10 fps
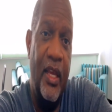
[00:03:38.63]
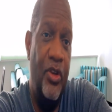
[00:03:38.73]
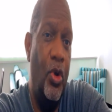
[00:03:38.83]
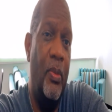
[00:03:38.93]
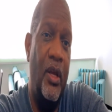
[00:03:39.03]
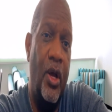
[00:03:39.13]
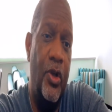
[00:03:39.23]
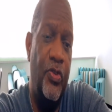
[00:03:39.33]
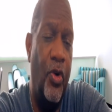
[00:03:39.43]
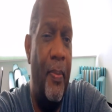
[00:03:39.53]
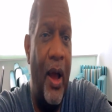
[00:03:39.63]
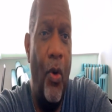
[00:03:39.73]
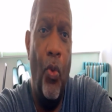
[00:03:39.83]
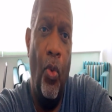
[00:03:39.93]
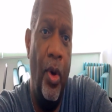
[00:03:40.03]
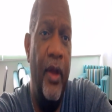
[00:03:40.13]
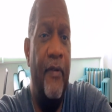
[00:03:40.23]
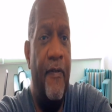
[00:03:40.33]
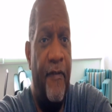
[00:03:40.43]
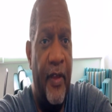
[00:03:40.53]
It normally goes for about
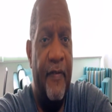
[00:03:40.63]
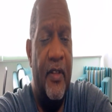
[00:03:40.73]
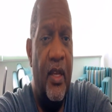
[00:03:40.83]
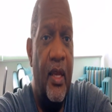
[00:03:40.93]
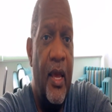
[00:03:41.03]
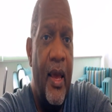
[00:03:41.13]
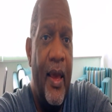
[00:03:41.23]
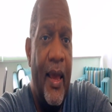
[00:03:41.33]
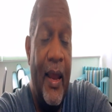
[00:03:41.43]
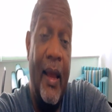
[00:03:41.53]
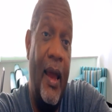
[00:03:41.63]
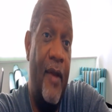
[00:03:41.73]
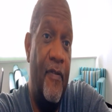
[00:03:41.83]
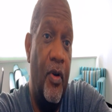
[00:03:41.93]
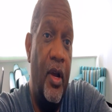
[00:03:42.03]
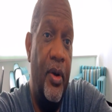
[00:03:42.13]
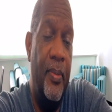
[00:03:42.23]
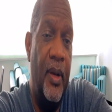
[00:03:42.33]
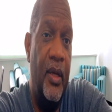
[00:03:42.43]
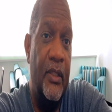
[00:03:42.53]
$150, and I got it for
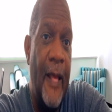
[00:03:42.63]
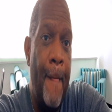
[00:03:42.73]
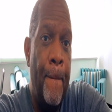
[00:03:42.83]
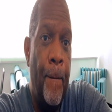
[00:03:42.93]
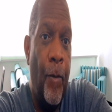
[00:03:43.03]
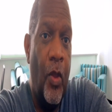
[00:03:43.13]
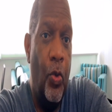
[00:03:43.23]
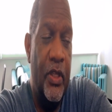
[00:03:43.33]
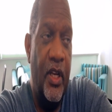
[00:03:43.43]
$100. Was it